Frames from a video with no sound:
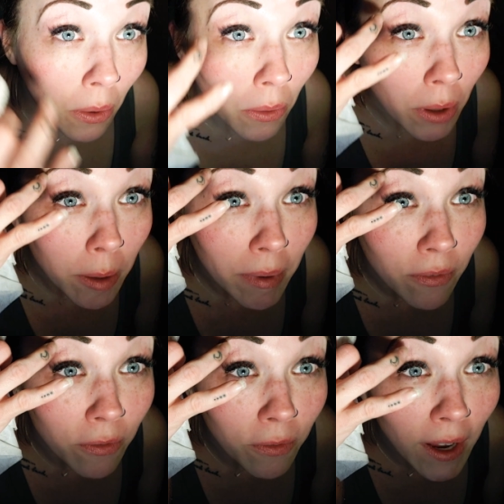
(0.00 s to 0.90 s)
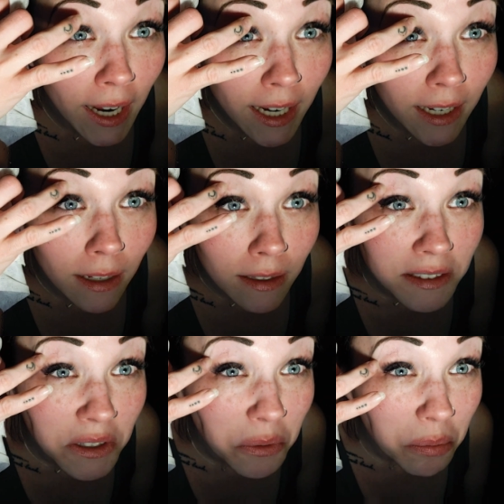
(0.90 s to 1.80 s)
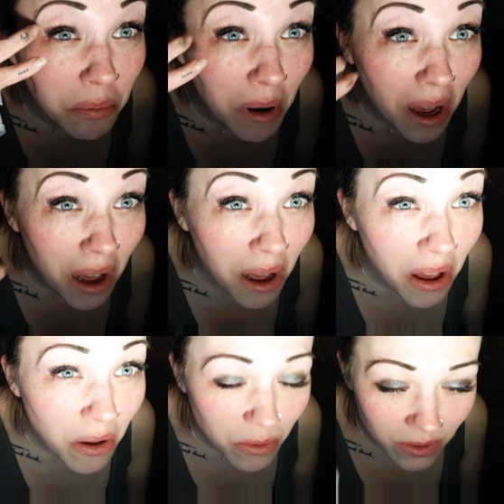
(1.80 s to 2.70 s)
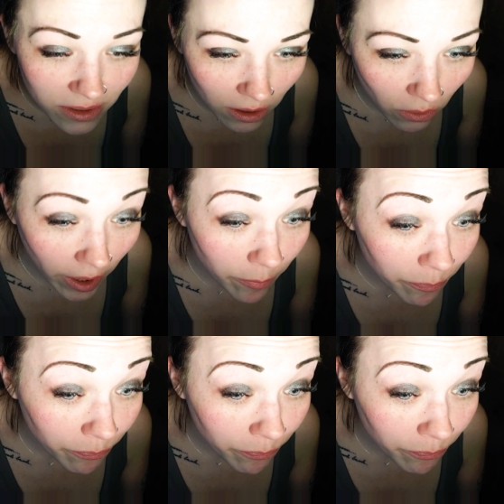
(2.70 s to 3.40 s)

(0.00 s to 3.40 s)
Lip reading: Oh, look at my veins. Gross. Okay.